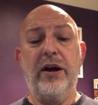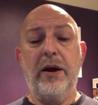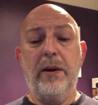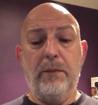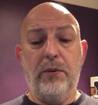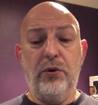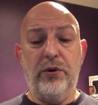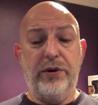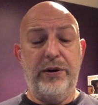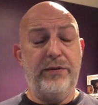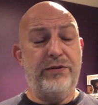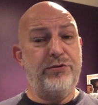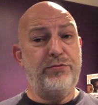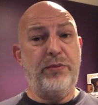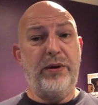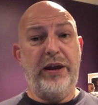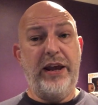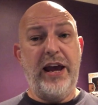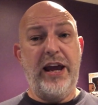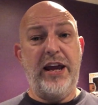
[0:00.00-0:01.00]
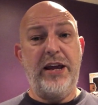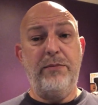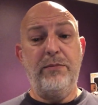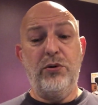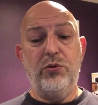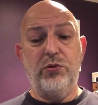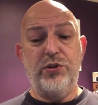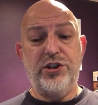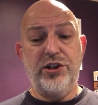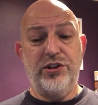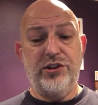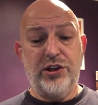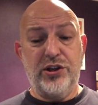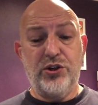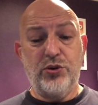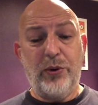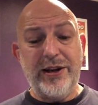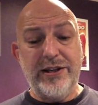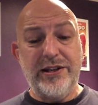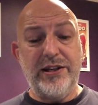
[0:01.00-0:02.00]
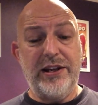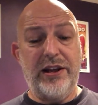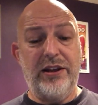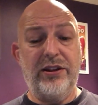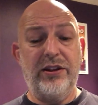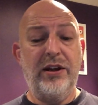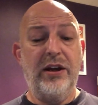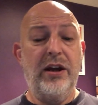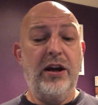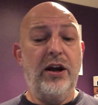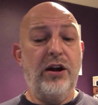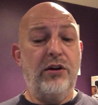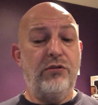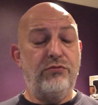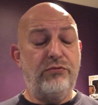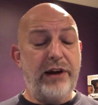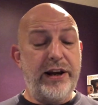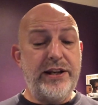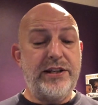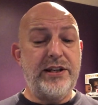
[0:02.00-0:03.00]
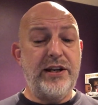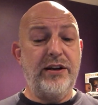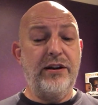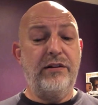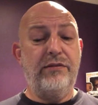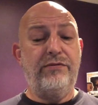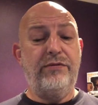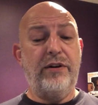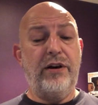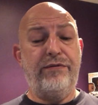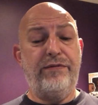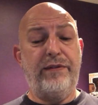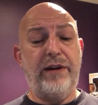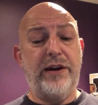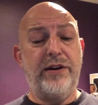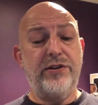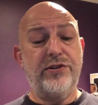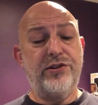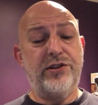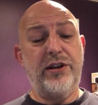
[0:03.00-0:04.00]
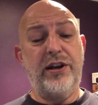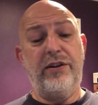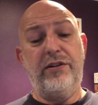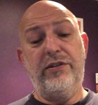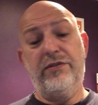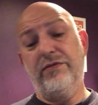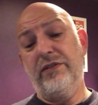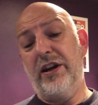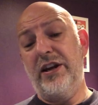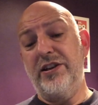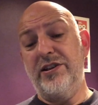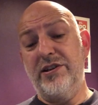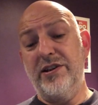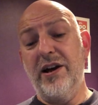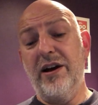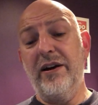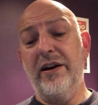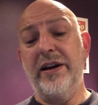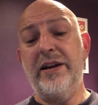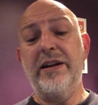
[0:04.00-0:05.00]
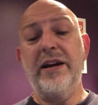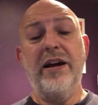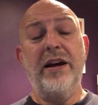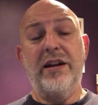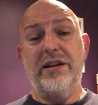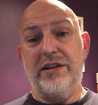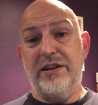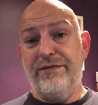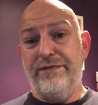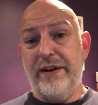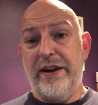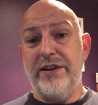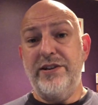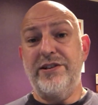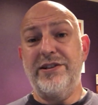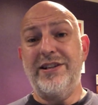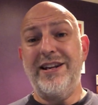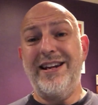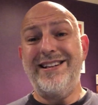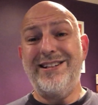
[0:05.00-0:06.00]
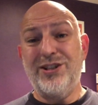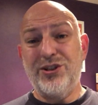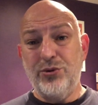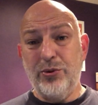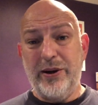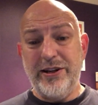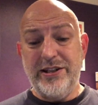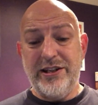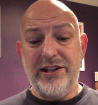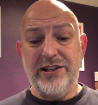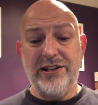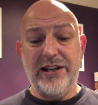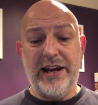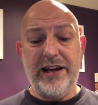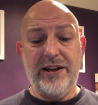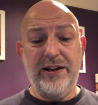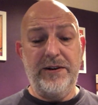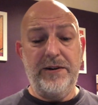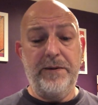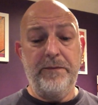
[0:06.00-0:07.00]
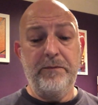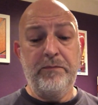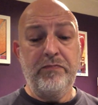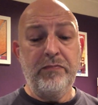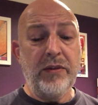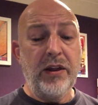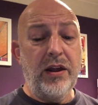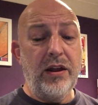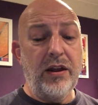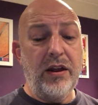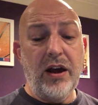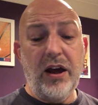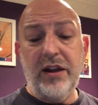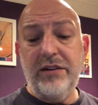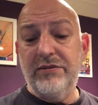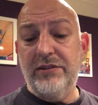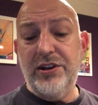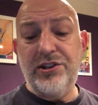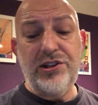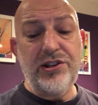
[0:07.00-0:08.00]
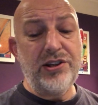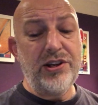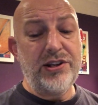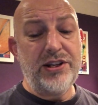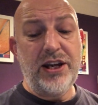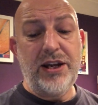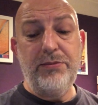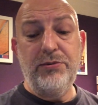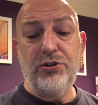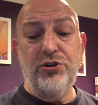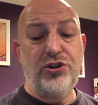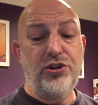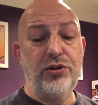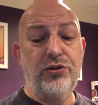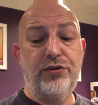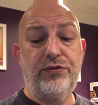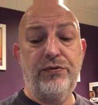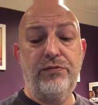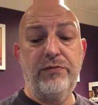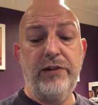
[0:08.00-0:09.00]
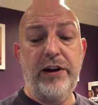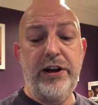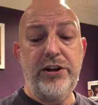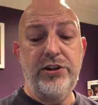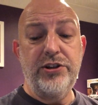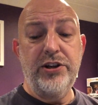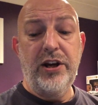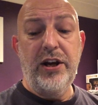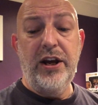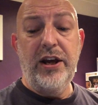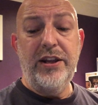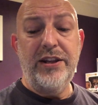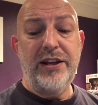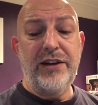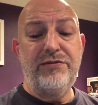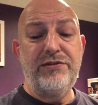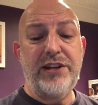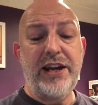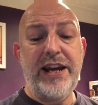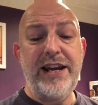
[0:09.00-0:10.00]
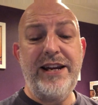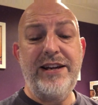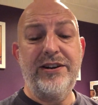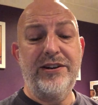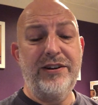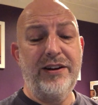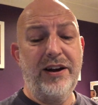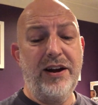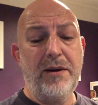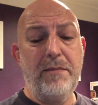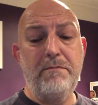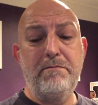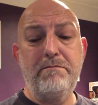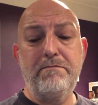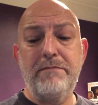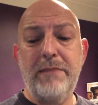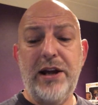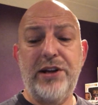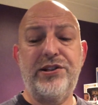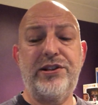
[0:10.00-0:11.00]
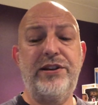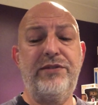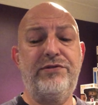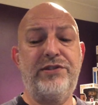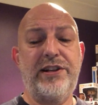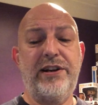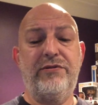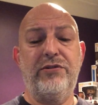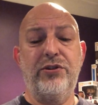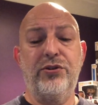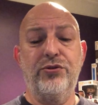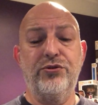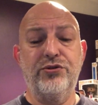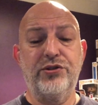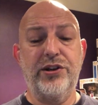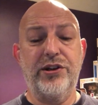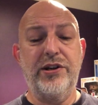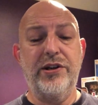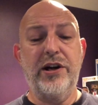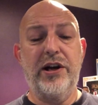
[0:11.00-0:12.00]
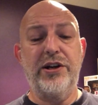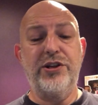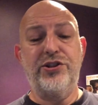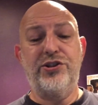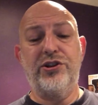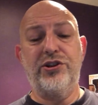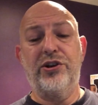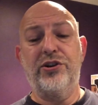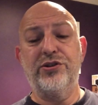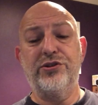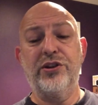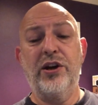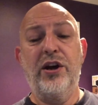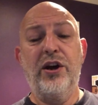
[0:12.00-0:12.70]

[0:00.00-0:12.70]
points per game, which is the 20th. Rating of offence is 9, defence is 22nd. This is a team that shoots from range. They've taken a massive 709 shots